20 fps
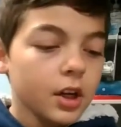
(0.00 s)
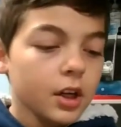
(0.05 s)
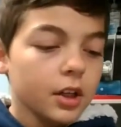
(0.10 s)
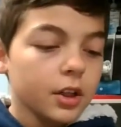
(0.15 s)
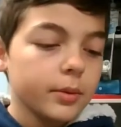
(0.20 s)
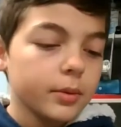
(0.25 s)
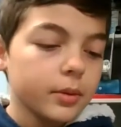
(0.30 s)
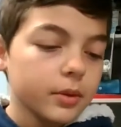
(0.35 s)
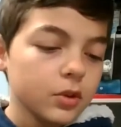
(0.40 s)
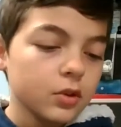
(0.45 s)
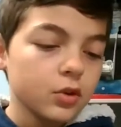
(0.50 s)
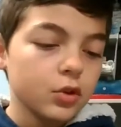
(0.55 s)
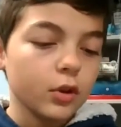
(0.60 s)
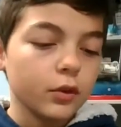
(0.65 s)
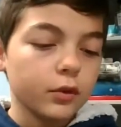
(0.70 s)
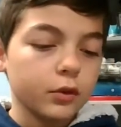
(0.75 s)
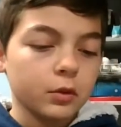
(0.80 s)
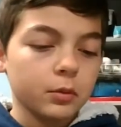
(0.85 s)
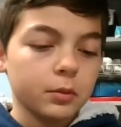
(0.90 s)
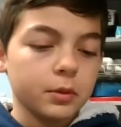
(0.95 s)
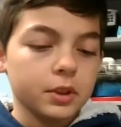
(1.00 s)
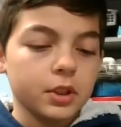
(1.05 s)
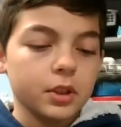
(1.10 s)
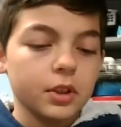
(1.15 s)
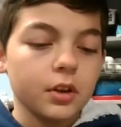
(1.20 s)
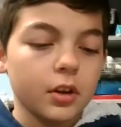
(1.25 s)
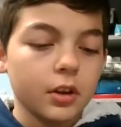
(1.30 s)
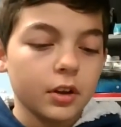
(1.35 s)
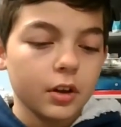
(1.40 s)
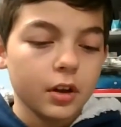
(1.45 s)
The Penguin Trophy will be
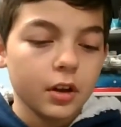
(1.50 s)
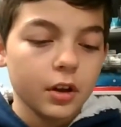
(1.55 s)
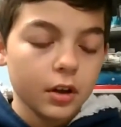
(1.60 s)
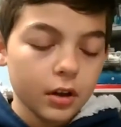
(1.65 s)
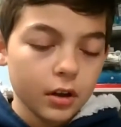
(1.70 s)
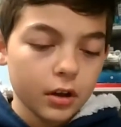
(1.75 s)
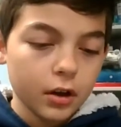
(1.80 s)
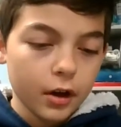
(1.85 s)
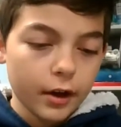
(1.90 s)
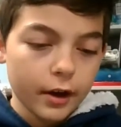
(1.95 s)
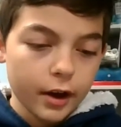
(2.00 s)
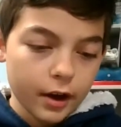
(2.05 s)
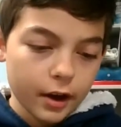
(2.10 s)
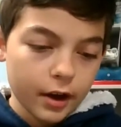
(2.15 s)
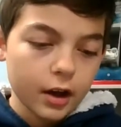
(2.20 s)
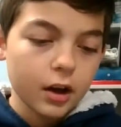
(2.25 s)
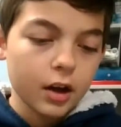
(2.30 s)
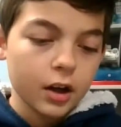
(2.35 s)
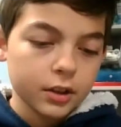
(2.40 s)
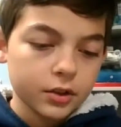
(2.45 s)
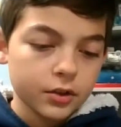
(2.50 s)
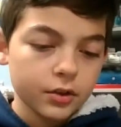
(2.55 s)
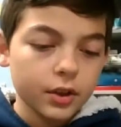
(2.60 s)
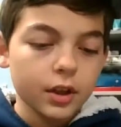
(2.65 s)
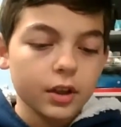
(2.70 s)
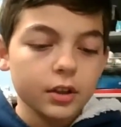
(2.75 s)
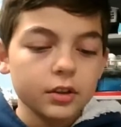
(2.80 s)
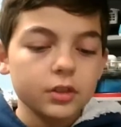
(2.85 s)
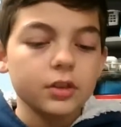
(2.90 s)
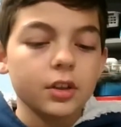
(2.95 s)
sitting on
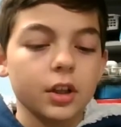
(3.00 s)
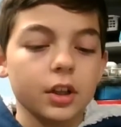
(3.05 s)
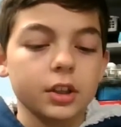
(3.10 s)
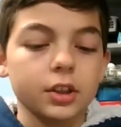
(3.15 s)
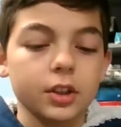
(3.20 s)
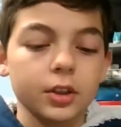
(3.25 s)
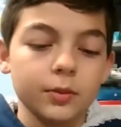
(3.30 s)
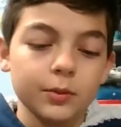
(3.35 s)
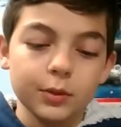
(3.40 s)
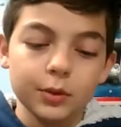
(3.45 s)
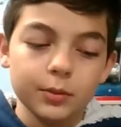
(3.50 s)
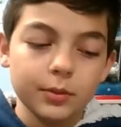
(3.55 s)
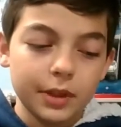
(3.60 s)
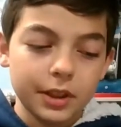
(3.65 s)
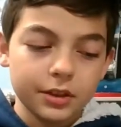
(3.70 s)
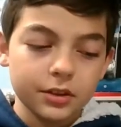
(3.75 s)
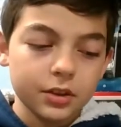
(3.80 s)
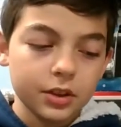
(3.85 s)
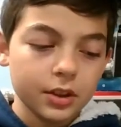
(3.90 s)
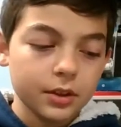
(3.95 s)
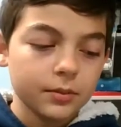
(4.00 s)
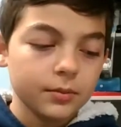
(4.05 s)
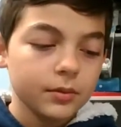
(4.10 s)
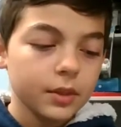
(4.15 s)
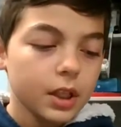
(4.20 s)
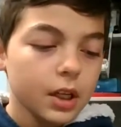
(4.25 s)
Adrian's desk in room 19.